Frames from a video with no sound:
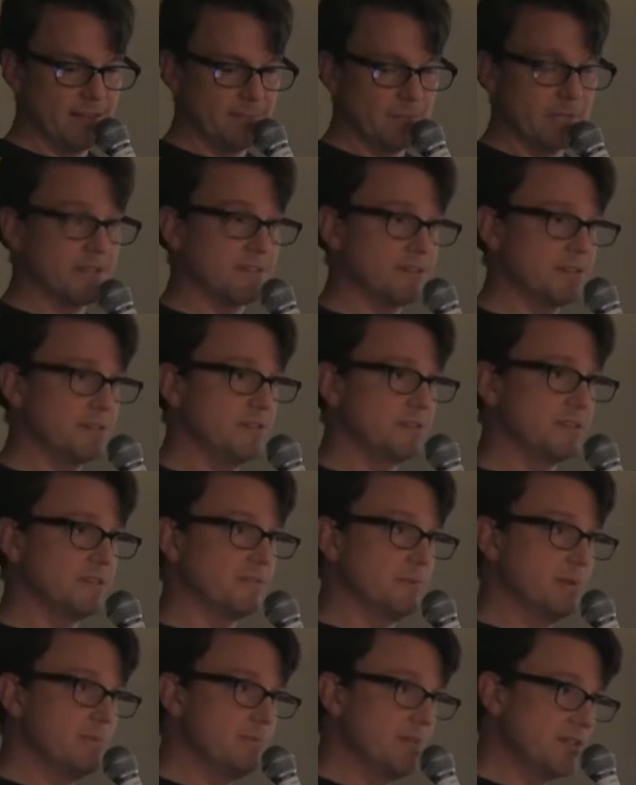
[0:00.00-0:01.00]
Because it uses
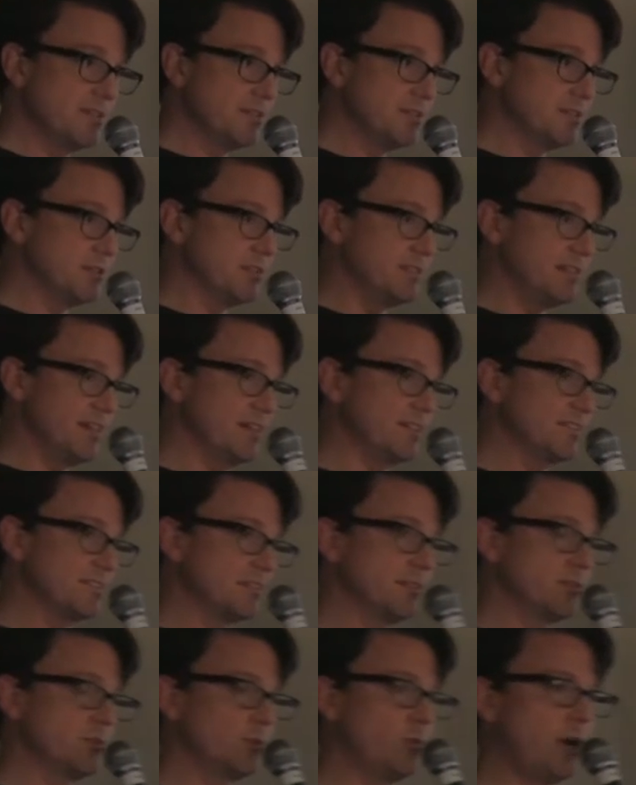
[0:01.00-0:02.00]
bitmessage, it takes a
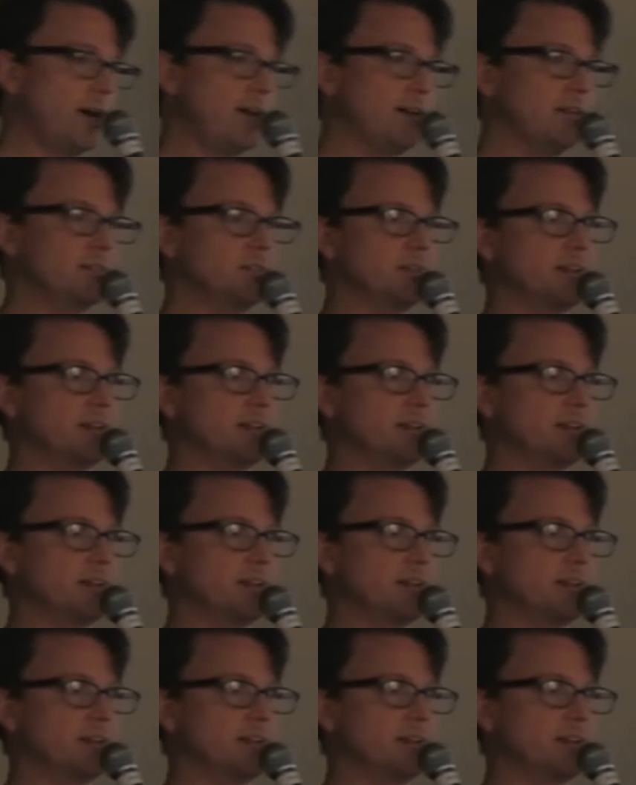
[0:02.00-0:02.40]
little while.